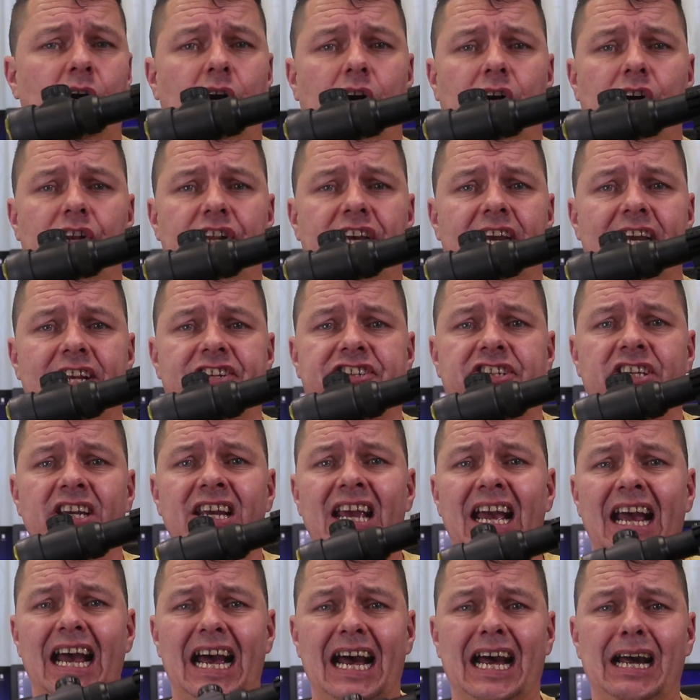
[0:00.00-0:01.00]
on it,
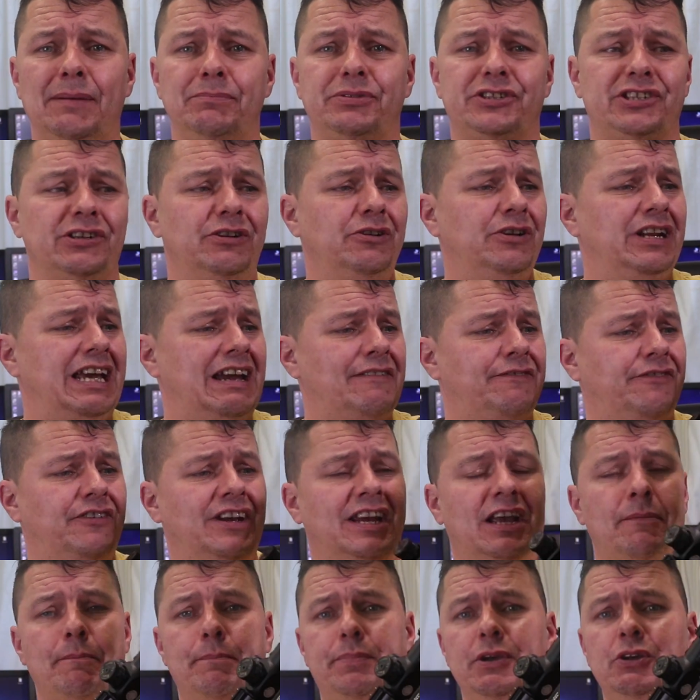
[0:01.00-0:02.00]
absolutely
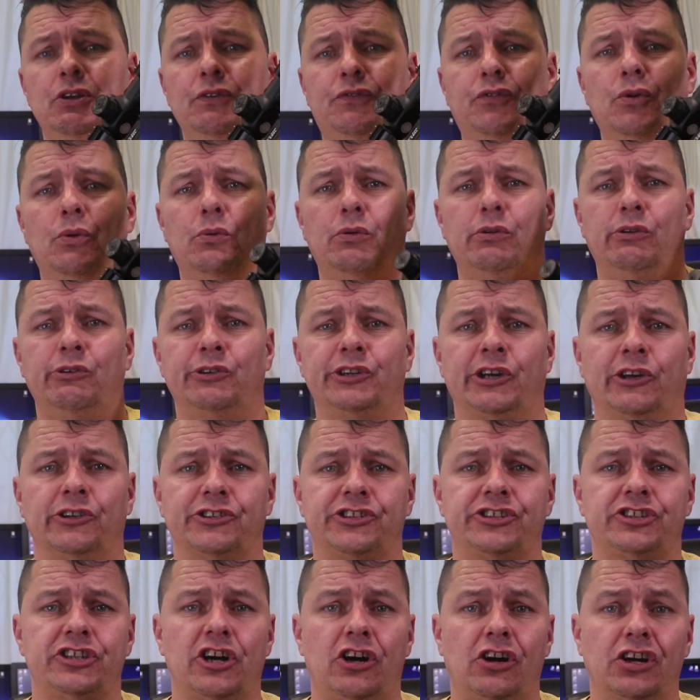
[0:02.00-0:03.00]
everything, beautiful walnut
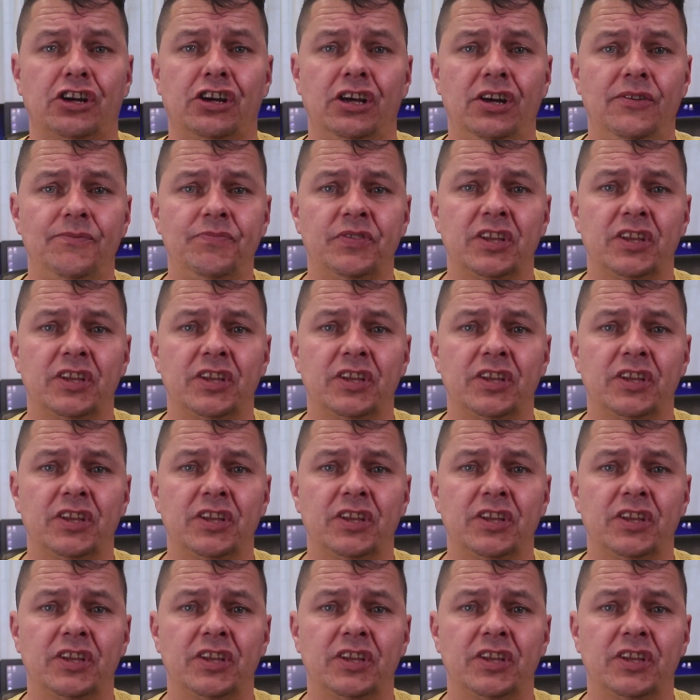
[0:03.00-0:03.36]
stock,